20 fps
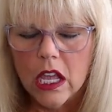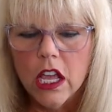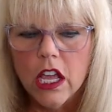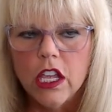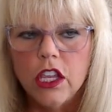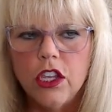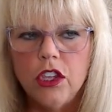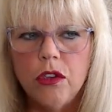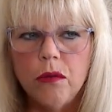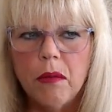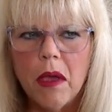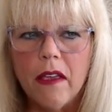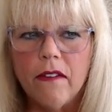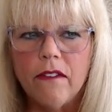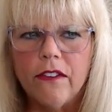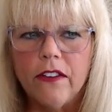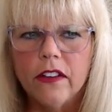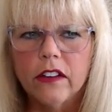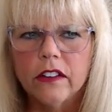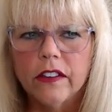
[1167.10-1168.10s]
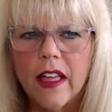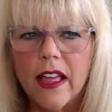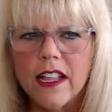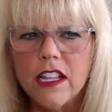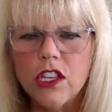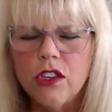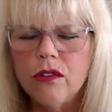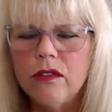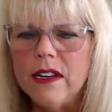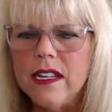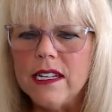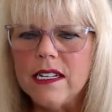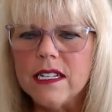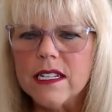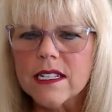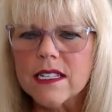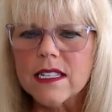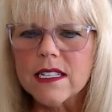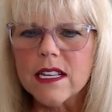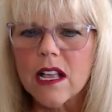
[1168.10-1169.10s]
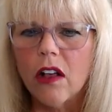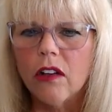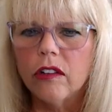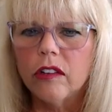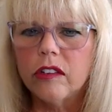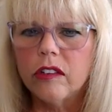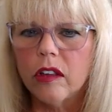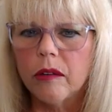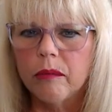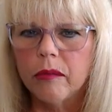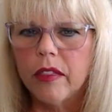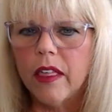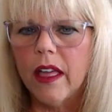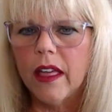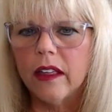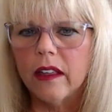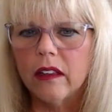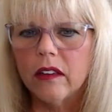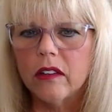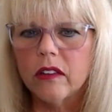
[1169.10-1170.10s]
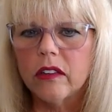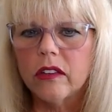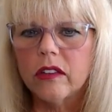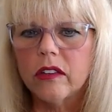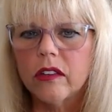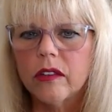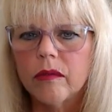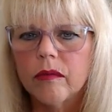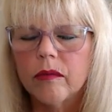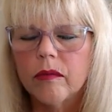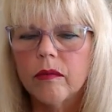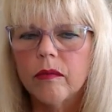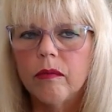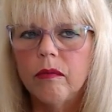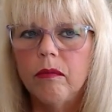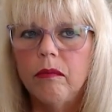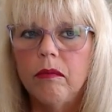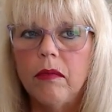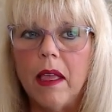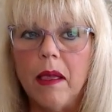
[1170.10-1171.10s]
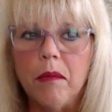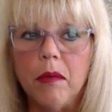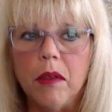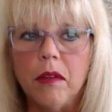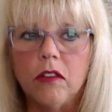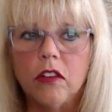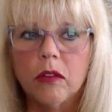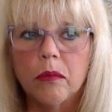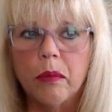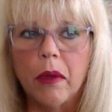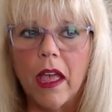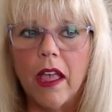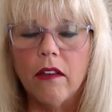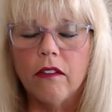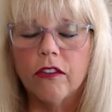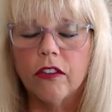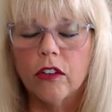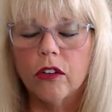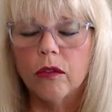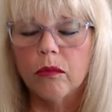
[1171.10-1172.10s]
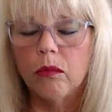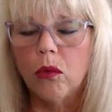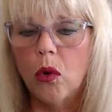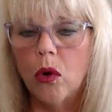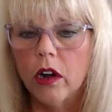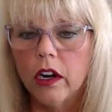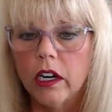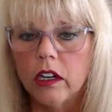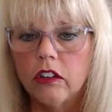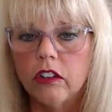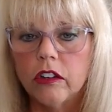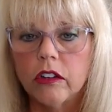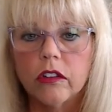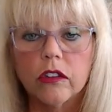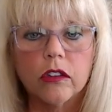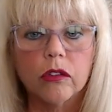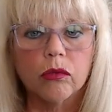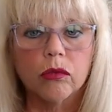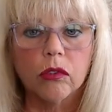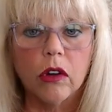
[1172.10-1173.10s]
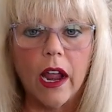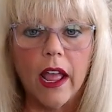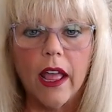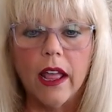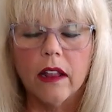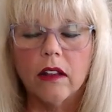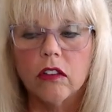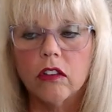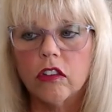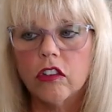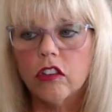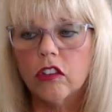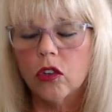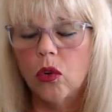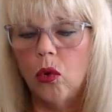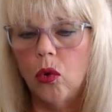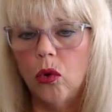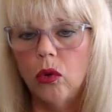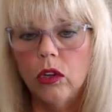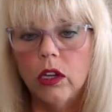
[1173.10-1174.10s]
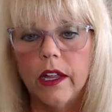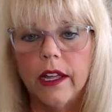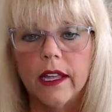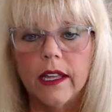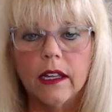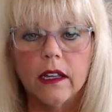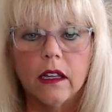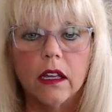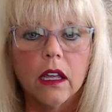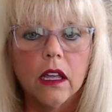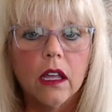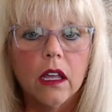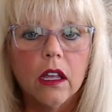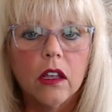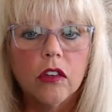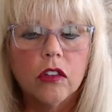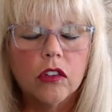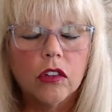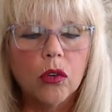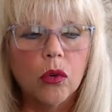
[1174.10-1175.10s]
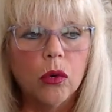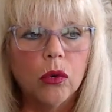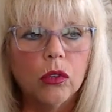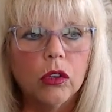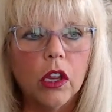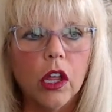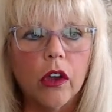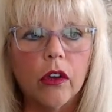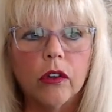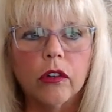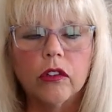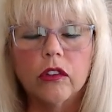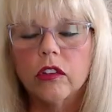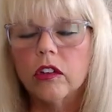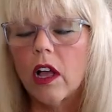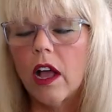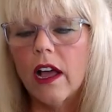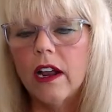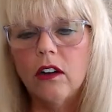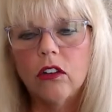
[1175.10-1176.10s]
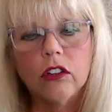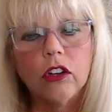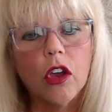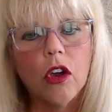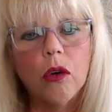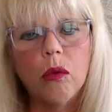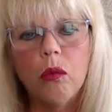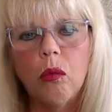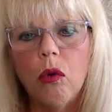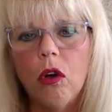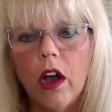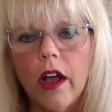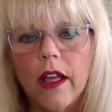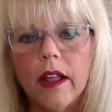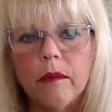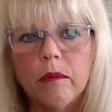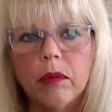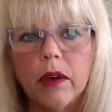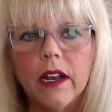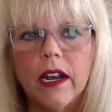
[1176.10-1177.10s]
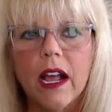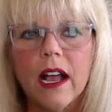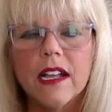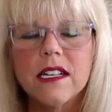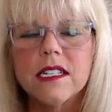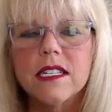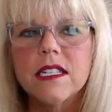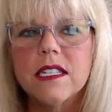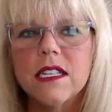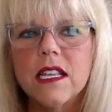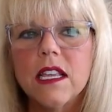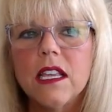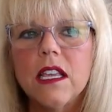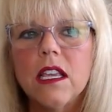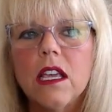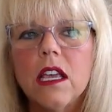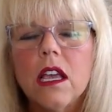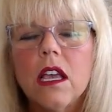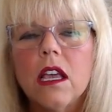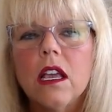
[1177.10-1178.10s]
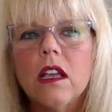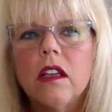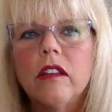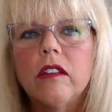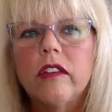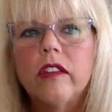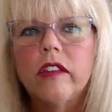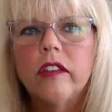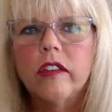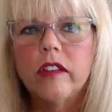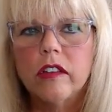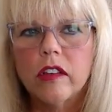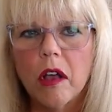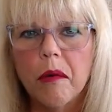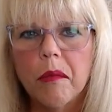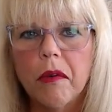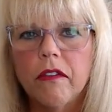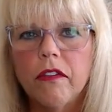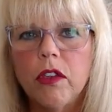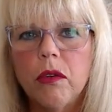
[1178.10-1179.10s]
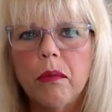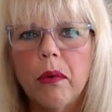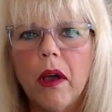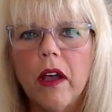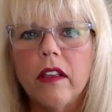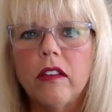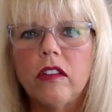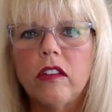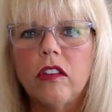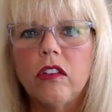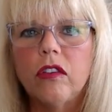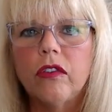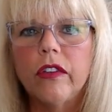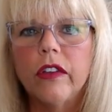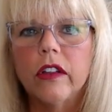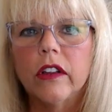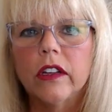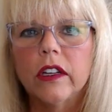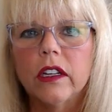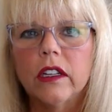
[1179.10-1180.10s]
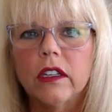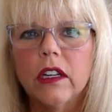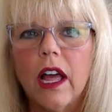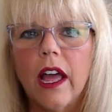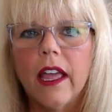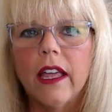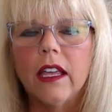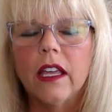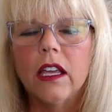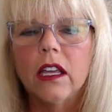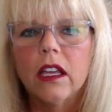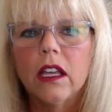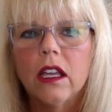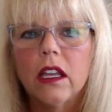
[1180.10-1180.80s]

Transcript: You may feel that you need to sell some things, maybe to pay for mortgages, rent, schooling, school loans, I don't know what, but I see some of you Pisces feeling like